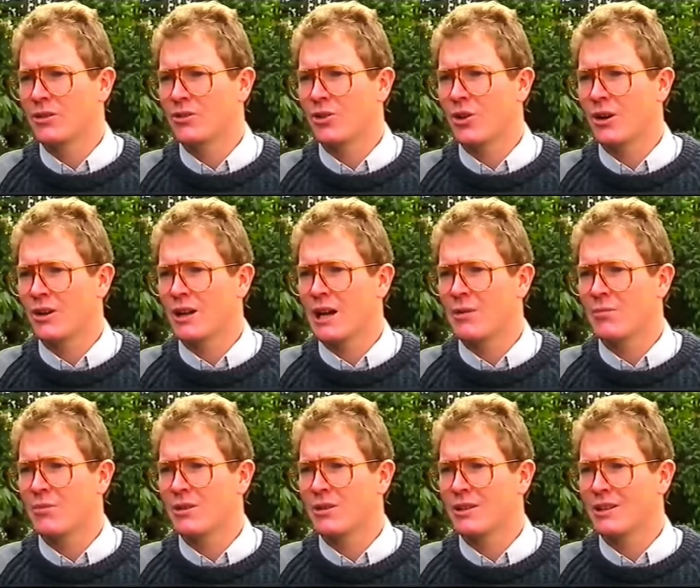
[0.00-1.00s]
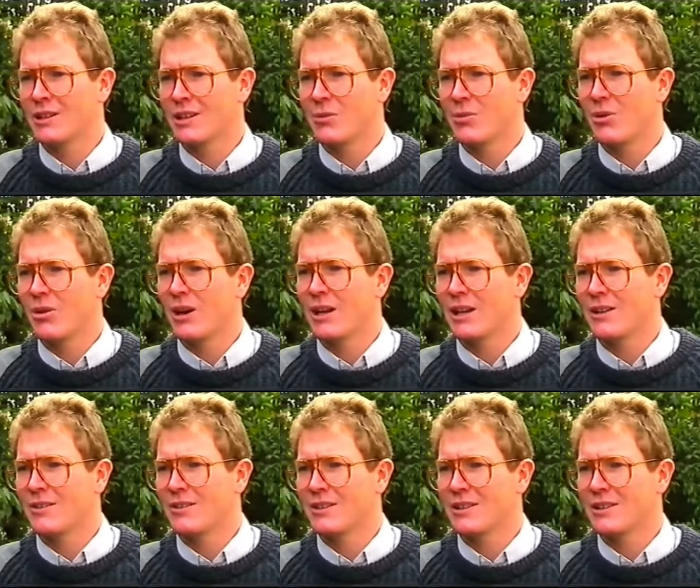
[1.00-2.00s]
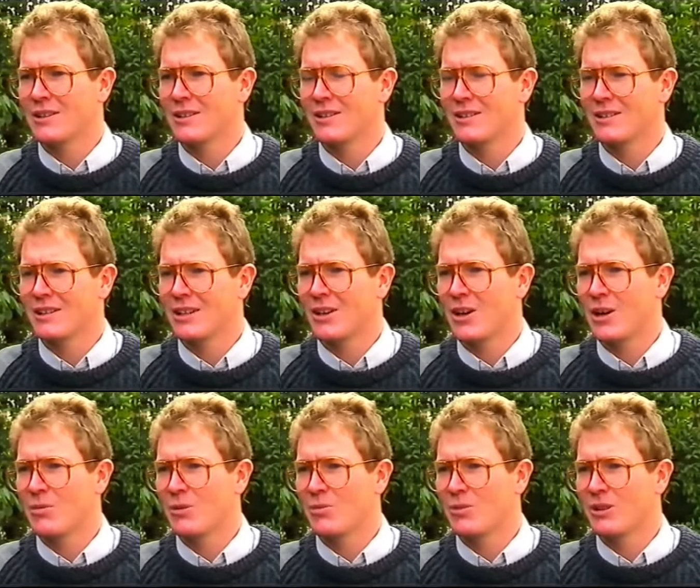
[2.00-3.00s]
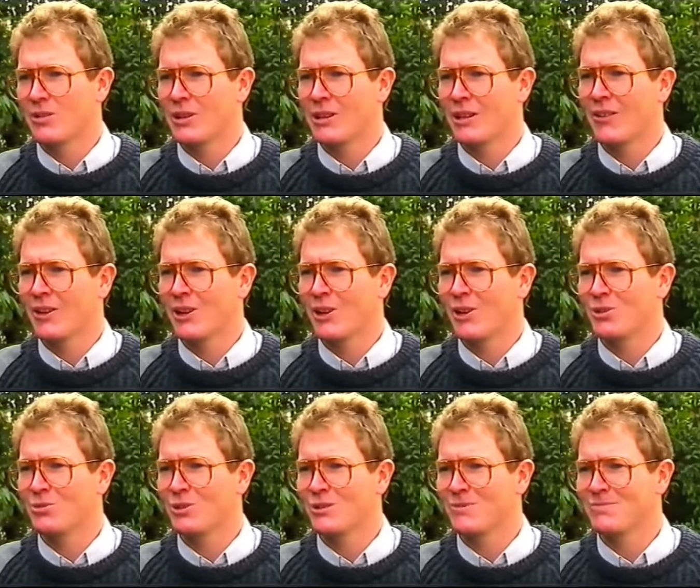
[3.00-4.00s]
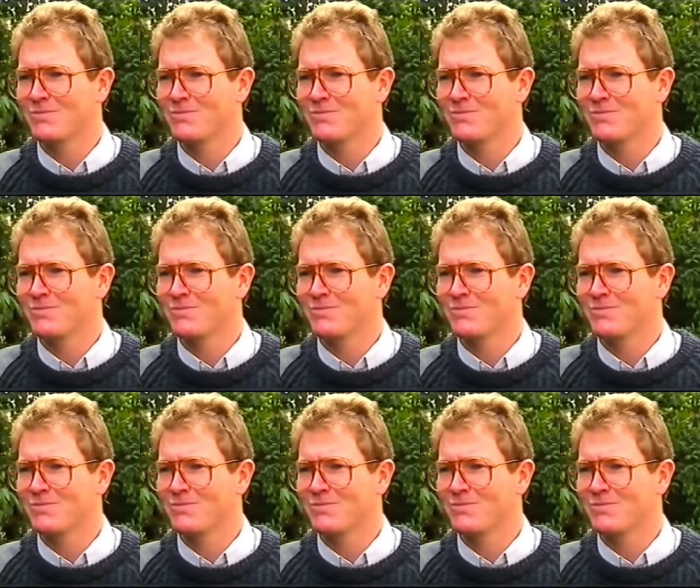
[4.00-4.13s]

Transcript: tight game, and WA get home in another close one.